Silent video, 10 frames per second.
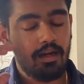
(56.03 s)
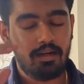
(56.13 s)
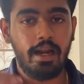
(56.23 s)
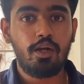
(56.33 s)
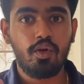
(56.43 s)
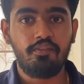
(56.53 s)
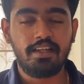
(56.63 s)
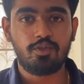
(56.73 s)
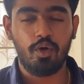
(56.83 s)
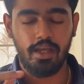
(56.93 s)
Try to
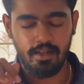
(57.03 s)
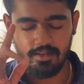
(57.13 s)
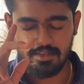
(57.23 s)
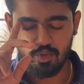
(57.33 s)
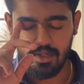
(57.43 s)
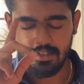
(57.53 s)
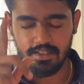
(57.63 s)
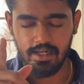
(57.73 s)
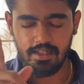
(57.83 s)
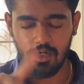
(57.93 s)
revise, okay, this one I
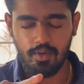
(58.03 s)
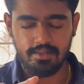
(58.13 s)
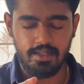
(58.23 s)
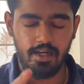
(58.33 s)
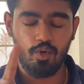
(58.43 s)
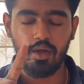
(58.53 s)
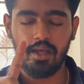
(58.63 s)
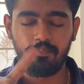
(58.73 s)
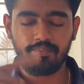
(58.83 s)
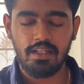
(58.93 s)
studied, that one I studied,
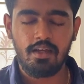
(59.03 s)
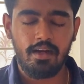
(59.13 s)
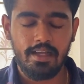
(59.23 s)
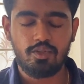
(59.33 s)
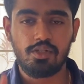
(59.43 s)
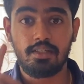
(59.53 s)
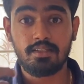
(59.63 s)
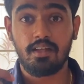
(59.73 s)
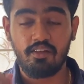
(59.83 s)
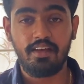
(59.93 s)
okay. Next question,
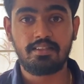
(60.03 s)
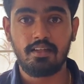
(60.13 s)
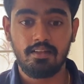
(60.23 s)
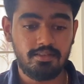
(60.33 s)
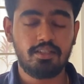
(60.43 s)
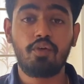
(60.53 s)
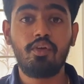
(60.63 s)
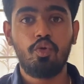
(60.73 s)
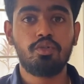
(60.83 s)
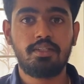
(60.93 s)
just revise. This is how
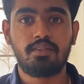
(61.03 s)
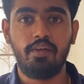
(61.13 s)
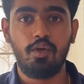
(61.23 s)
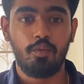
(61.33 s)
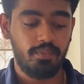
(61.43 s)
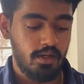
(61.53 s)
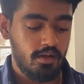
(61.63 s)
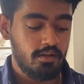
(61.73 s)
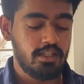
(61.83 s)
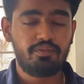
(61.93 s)
we use this video.
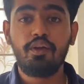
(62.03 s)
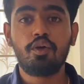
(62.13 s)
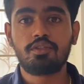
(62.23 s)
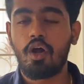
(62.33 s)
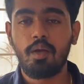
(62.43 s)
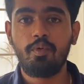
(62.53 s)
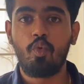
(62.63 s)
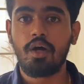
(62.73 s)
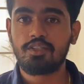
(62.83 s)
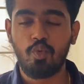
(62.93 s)
This video is not to be
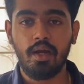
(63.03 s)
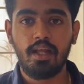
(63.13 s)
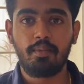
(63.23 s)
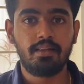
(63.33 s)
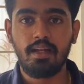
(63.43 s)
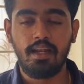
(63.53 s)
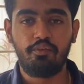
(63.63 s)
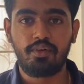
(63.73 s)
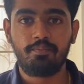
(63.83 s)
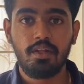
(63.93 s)
watched one time and then left.